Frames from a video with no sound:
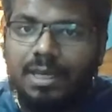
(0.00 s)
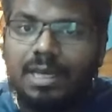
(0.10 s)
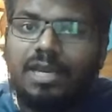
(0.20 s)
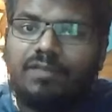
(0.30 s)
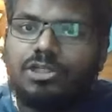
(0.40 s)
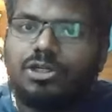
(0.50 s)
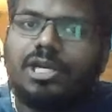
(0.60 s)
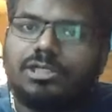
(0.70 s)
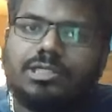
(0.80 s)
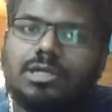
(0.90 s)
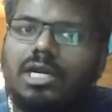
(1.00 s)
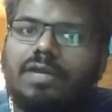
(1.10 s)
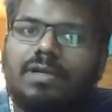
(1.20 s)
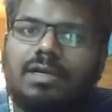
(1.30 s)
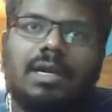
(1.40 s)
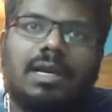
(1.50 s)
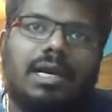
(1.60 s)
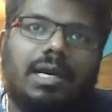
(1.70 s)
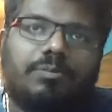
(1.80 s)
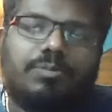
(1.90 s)
If education is not even
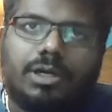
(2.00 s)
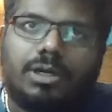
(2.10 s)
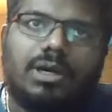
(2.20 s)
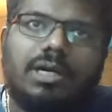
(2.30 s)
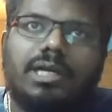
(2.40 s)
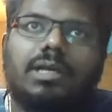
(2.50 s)
a priority